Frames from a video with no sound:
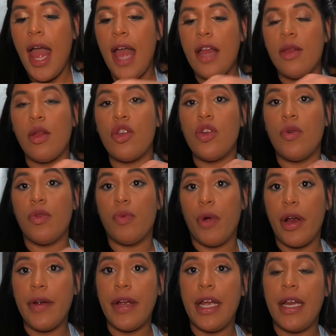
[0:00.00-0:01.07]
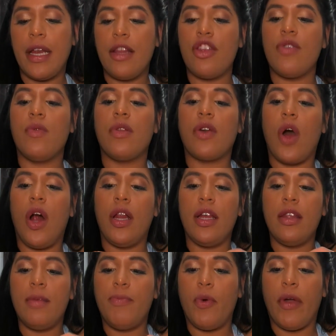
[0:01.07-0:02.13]
So she was worried and she was calling
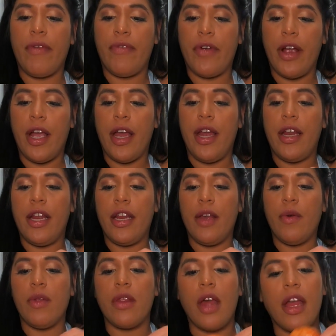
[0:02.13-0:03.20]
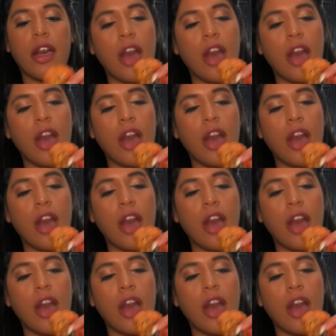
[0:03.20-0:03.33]
the boyfriend and he was like,